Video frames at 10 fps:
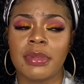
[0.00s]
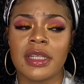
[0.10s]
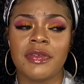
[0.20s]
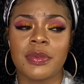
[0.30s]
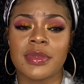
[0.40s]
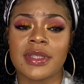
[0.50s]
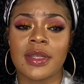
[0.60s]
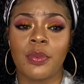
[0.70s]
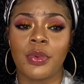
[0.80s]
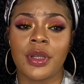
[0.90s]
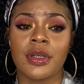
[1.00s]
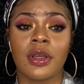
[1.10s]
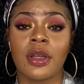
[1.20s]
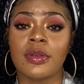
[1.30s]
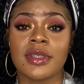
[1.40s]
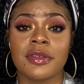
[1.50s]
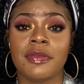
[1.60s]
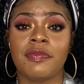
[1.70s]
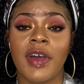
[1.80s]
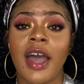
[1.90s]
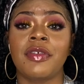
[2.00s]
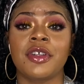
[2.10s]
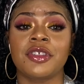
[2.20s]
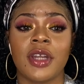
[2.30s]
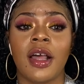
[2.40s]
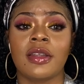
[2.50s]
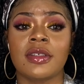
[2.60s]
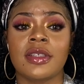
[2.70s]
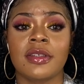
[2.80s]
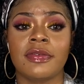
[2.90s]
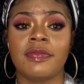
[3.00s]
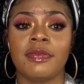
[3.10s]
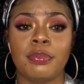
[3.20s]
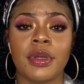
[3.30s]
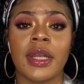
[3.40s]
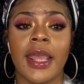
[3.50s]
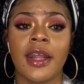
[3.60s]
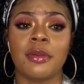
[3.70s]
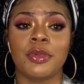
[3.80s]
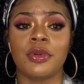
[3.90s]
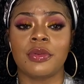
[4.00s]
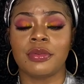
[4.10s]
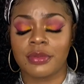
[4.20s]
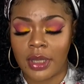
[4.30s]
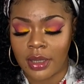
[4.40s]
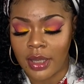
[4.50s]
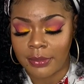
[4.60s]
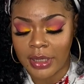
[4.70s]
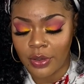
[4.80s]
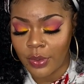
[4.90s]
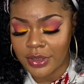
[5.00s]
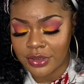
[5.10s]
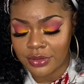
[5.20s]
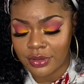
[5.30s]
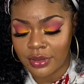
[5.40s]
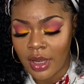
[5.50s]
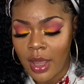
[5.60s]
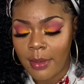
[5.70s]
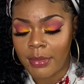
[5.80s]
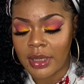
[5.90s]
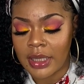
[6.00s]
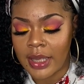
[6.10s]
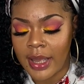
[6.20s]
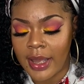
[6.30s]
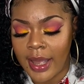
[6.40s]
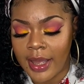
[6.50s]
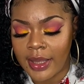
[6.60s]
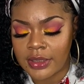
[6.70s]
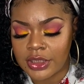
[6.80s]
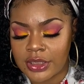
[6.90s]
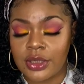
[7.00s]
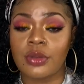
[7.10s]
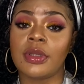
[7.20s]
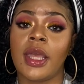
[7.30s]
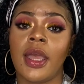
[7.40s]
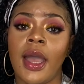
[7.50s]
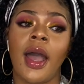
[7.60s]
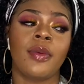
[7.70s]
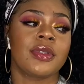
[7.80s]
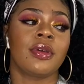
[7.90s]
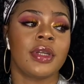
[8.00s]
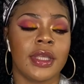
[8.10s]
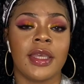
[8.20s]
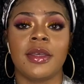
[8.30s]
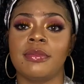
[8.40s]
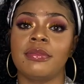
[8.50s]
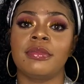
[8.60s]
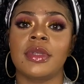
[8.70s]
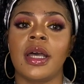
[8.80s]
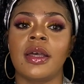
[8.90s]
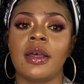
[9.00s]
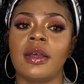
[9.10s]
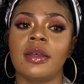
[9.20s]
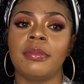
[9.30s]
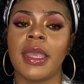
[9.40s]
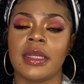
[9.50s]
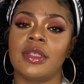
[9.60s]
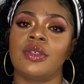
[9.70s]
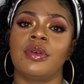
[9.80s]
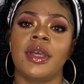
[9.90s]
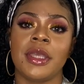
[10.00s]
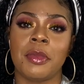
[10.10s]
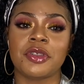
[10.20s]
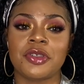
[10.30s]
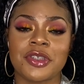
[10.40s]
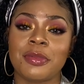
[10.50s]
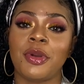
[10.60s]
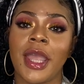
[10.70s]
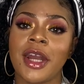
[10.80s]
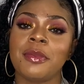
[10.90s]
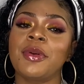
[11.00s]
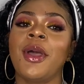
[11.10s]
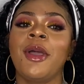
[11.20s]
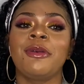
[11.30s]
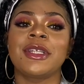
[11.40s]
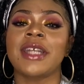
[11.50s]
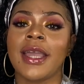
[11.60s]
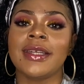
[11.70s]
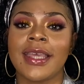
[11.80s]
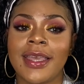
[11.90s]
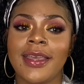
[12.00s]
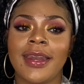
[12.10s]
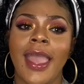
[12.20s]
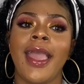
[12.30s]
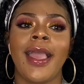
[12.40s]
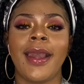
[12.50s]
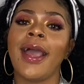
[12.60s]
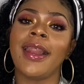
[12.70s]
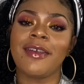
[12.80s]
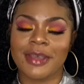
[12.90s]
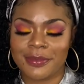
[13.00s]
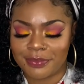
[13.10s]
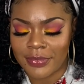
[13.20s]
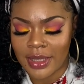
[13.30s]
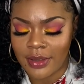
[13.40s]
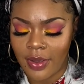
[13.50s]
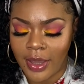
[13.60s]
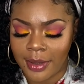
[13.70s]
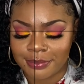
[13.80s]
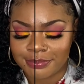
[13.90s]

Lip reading: it was somewhere close to $500 to put an animal. I'm not quite sure, but I just knew that I was going to get him made into an emotional support animal, which I did, and I love it. Okay.